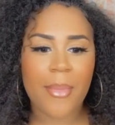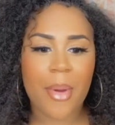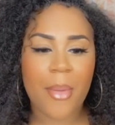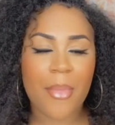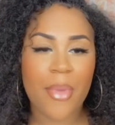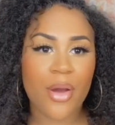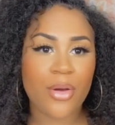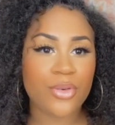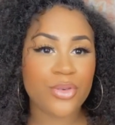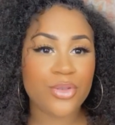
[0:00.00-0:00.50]

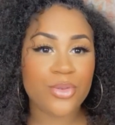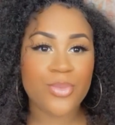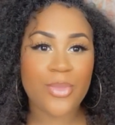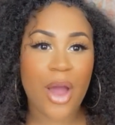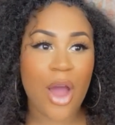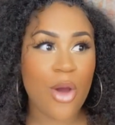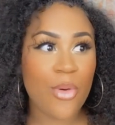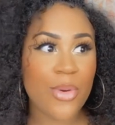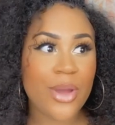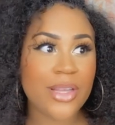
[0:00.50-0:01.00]
I'm always
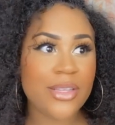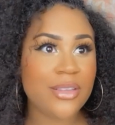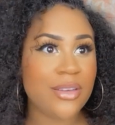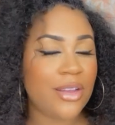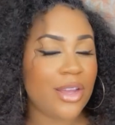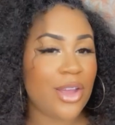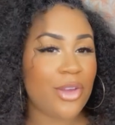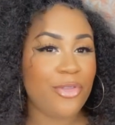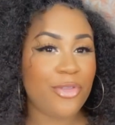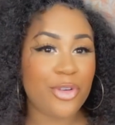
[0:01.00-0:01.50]
always
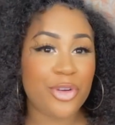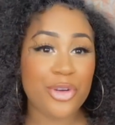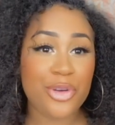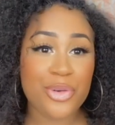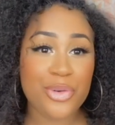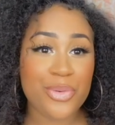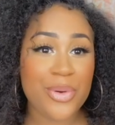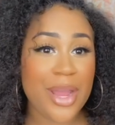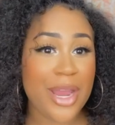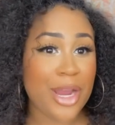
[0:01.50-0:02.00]
looking for
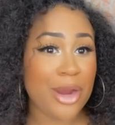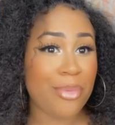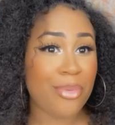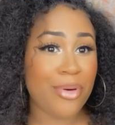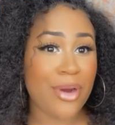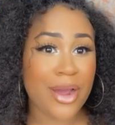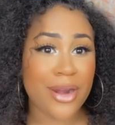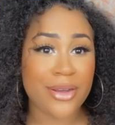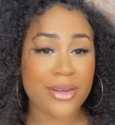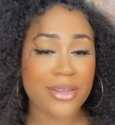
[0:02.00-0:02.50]
new hair
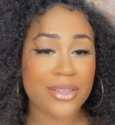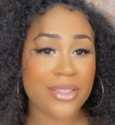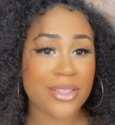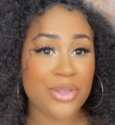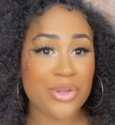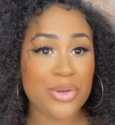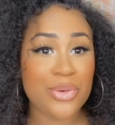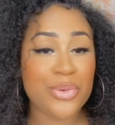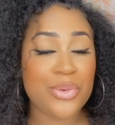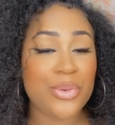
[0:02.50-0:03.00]

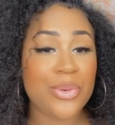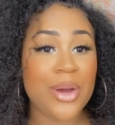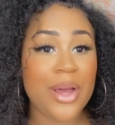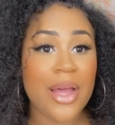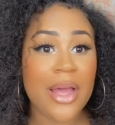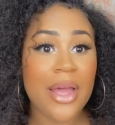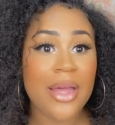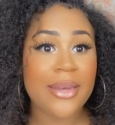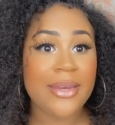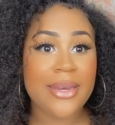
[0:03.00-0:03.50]
products, new
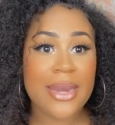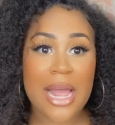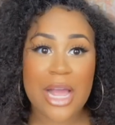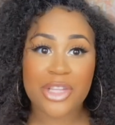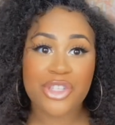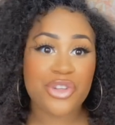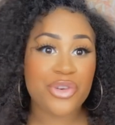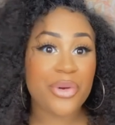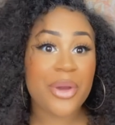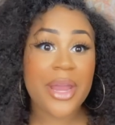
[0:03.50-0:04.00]

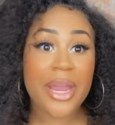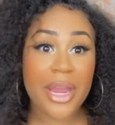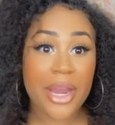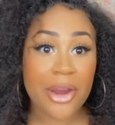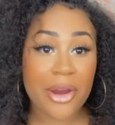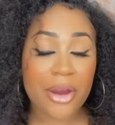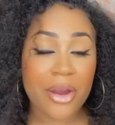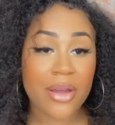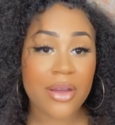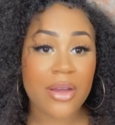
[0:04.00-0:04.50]
natural
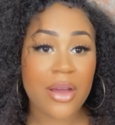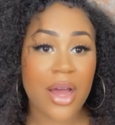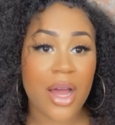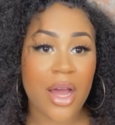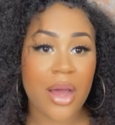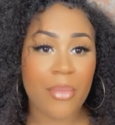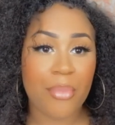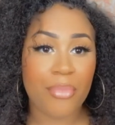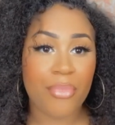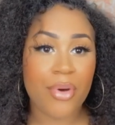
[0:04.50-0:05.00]
hair
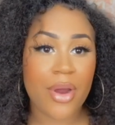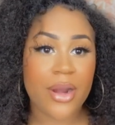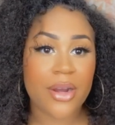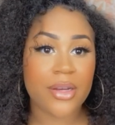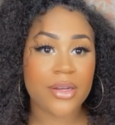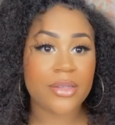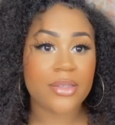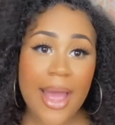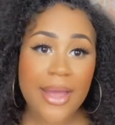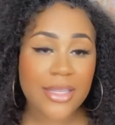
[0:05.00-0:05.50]
um,
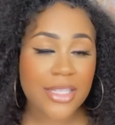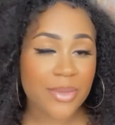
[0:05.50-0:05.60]
products.